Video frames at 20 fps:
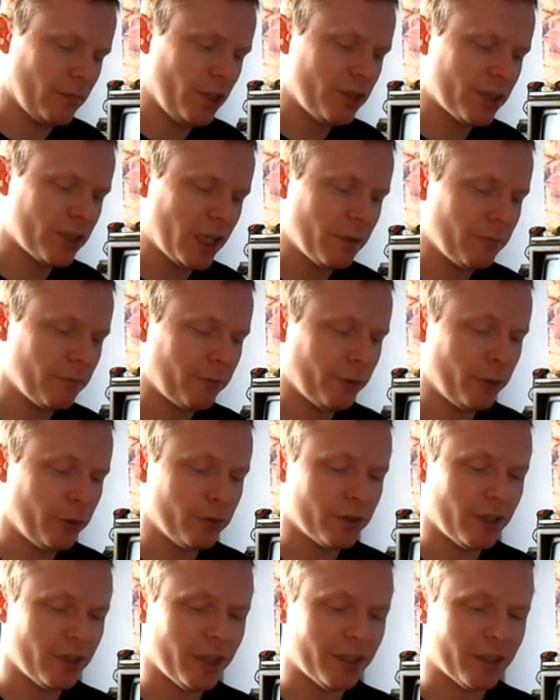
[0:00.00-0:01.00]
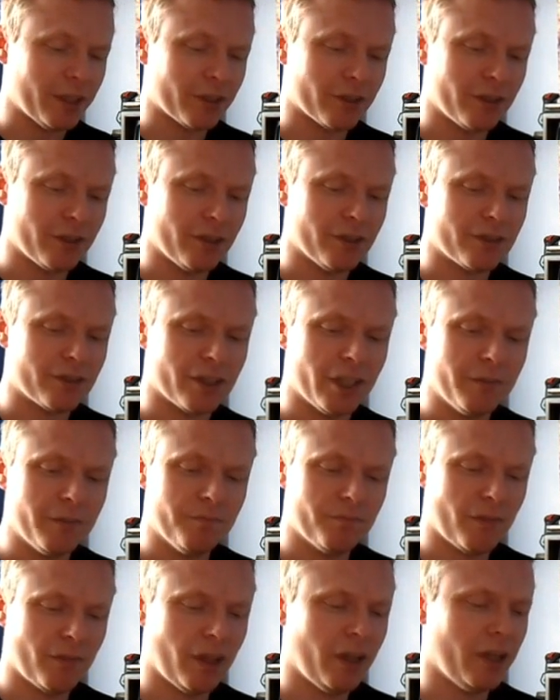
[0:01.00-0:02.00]
this came through today actually. This
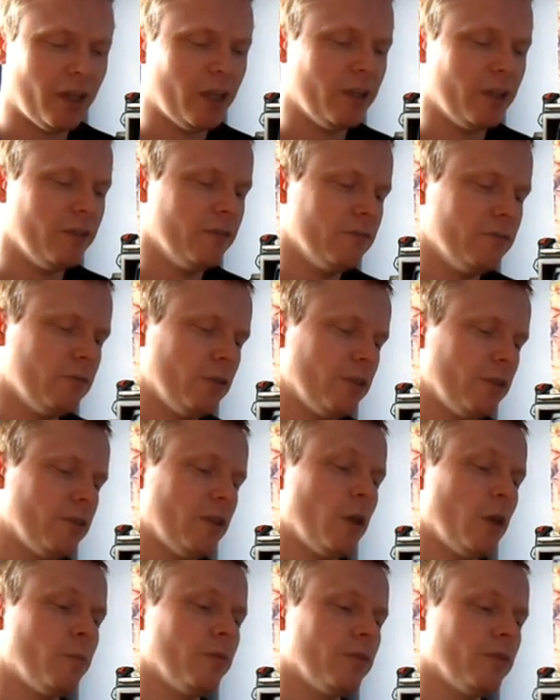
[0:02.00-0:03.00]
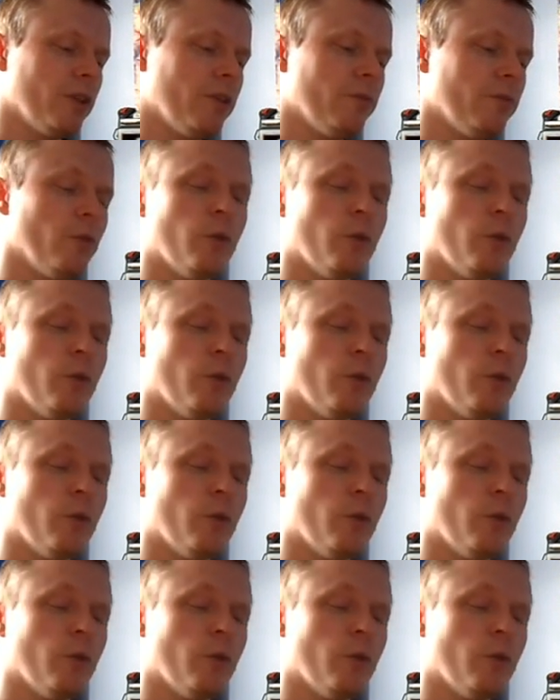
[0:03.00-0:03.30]
game, already opened